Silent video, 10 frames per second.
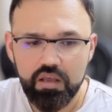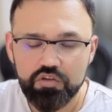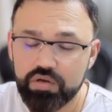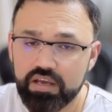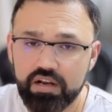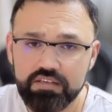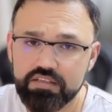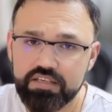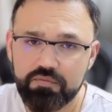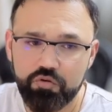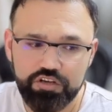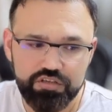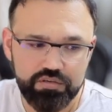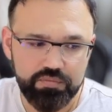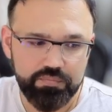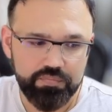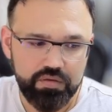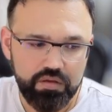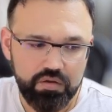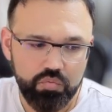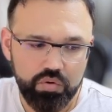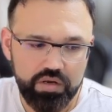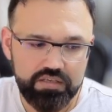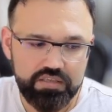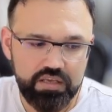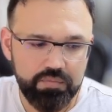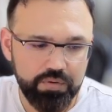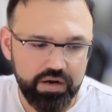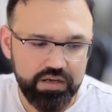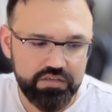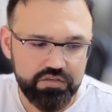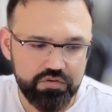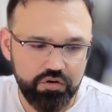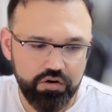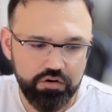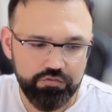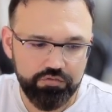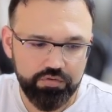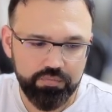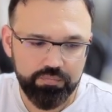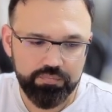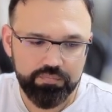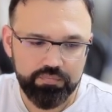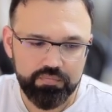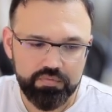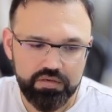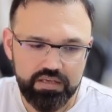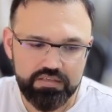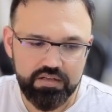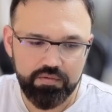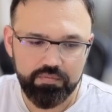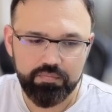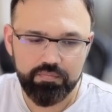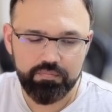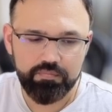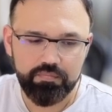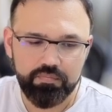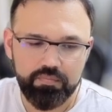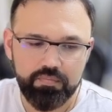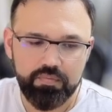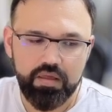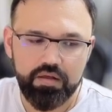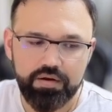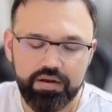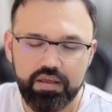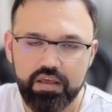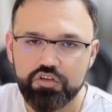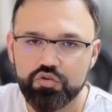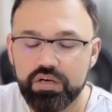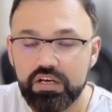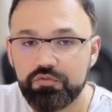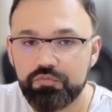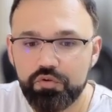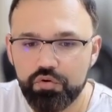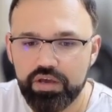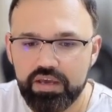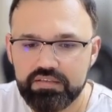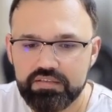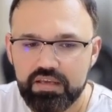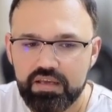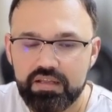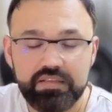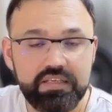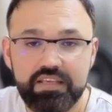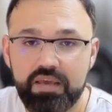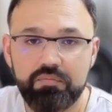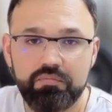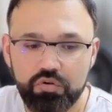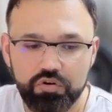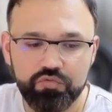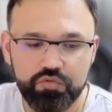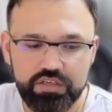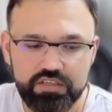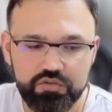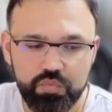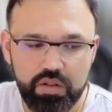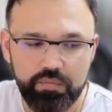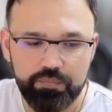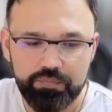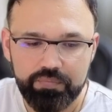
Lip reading: So I can ask the same question: what is the price of Tesla? Right? So what it'll do is the same goes for this as well.